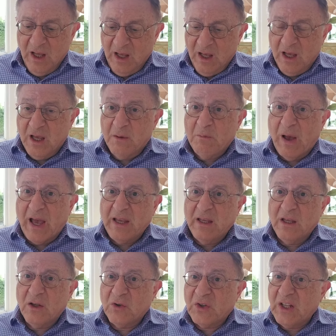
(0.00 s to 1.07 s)
by
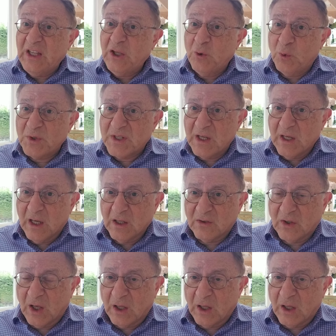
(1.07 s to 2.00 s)
reusing it.